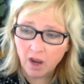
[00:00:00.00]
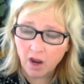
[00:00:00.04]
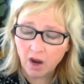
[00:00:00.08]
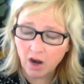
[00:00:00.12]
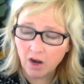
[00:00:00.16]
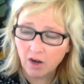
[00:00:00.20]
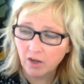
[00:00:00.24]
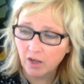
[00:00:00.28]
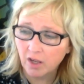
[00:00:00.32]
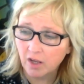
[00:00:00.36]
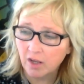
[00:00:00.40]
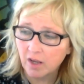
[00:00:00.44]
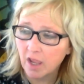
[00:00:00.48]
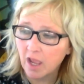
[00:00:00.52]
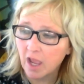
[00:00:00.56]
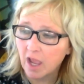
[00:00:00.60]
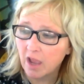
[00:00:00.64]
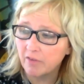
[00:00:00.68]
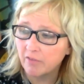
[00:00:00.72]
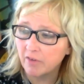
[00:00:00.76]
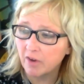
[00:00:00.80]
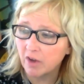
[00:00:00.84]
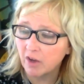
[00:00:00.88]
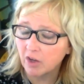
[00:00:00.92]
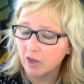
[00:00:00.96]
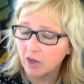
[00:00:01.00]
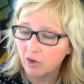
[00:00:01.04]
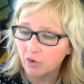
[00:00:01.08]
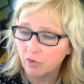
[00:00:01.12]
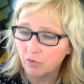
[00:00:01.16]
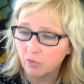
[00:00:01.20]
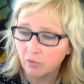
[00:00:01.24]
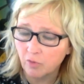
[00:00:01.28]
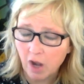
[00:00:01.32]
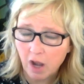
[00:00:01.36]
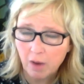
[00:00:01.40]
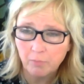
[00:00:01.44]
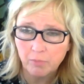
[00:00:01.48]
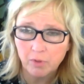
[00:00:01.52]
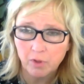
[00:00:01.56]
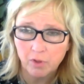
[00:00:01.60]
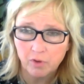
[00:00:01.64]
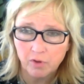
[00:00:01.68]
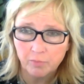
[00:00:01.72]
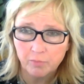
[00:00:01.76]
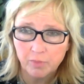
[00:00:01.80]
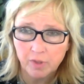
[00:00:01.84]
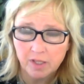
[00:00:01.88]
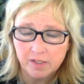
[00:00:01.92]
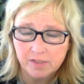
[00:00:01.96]
are going to have a crap load
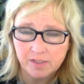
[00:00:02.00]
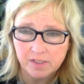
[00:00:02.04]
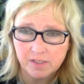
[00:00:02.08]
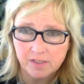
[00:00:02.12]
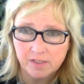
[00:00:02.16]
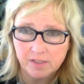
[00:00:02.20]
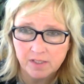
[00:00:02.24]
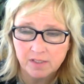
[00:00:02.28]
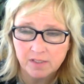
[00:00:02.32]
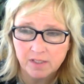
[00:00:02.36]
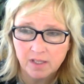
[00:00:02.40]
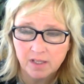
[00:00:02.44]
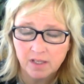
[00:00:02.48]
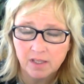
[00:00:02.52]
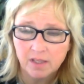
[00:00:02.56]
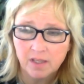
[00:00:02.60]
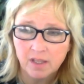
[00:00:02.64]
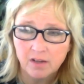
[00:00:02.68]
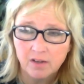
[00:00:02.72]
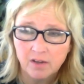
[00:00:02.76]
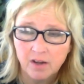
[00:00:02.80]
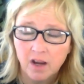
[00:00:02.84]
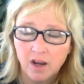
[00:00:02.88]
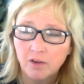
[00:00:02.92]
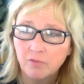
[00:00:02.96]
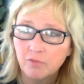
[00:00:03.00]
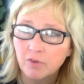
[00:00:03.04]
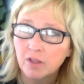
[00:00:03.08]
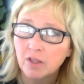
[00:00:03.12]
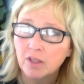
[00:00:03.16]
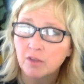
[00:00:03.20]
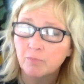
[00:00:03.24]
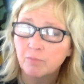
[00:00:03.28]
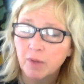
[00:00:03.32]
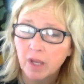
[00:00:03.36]
of pluses that they're not really